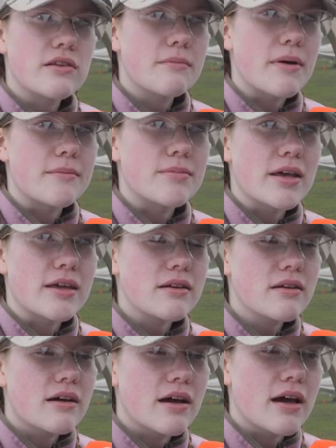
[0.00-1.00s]
It's not my
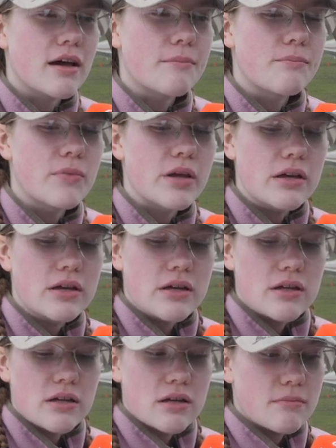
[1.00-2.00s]
plane. Um,
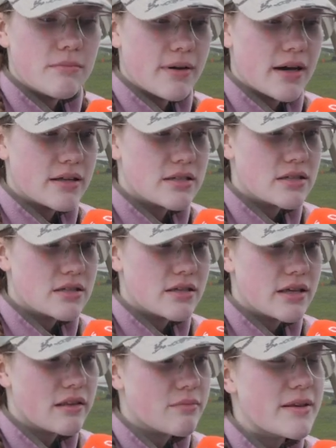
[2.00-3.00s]
but
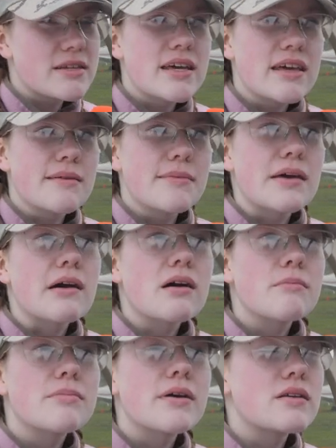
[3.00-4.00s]
he's been taking me
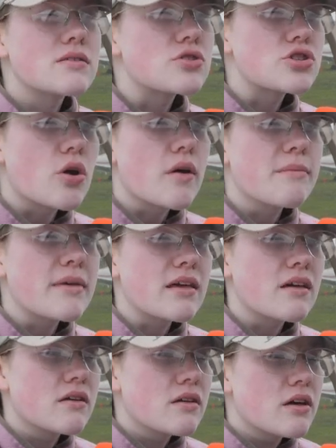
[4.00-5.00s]
up and showing
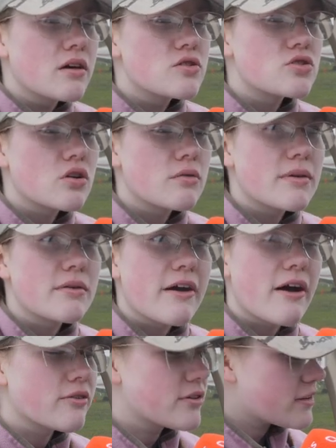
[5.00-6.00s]
me showing me
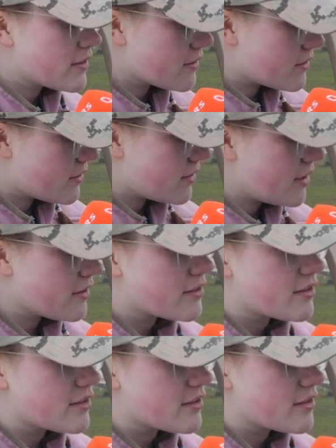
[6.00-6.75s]
around. This is his